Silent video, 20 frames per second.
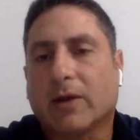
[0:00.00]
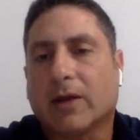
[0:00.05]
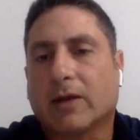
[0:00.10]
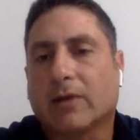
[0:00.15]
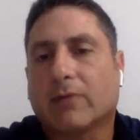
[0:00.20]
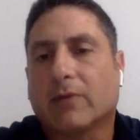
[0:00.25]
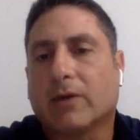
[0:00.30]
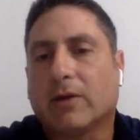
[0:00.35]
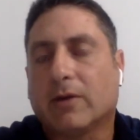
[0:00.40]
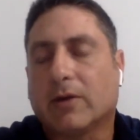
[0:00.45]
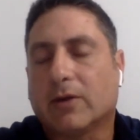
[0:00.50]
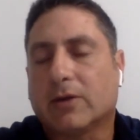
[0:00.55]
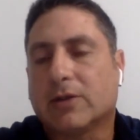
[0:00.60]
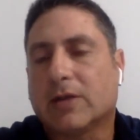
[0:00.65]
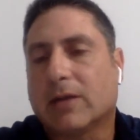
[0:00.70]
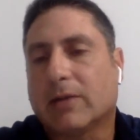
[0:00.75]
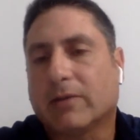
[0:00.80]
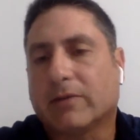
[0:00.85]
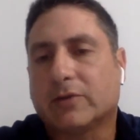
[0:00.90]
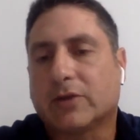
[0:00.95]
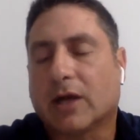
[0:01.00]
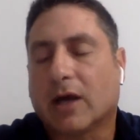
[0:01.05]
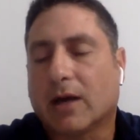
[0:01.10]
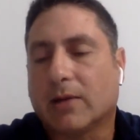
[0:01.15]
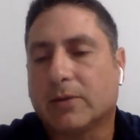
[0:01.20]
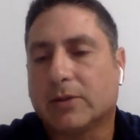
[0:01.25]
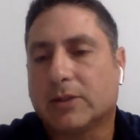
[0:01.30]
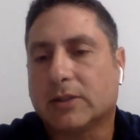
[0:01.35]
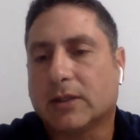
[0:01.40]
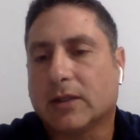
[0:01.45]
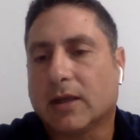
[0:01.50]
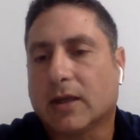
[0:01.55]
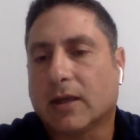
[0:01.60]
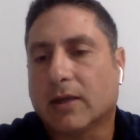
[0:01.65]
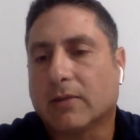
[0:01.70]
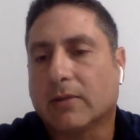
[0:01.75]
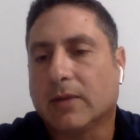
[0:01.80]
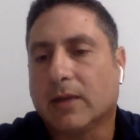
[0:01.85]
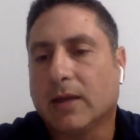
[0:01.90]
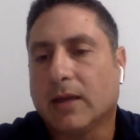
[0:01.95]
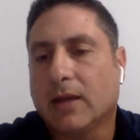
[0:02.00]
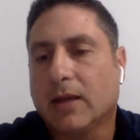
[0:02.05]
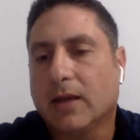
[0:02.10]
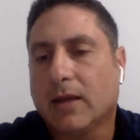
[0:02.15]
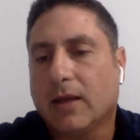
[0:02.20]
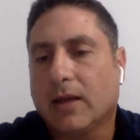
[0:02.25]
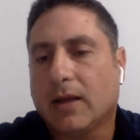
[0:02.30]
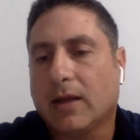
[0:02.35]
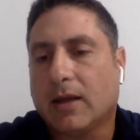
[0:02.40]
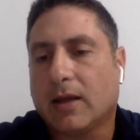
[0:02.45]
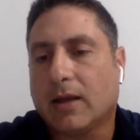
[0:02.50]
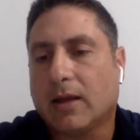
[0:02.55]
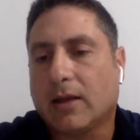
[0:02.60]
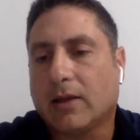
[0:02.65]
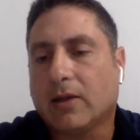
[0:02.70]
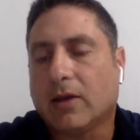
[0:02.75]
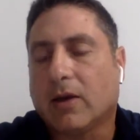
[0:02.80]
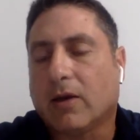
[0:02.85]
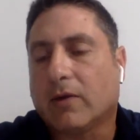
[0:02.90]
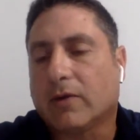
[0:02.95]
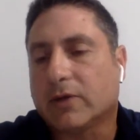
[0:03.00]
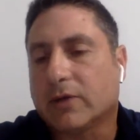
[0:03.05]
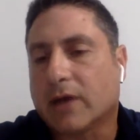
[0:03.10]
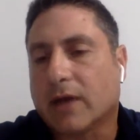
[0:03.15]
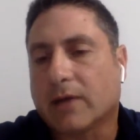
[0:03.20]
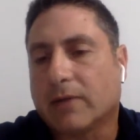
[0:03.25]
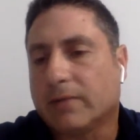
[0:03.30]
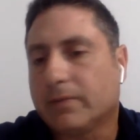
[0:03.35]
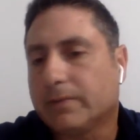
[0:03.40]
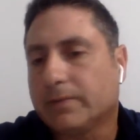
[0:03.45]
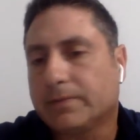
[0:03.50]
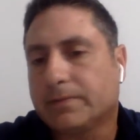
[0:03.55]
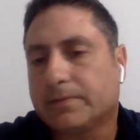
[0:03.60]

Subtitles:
with getting rid of those type of jobs, over time.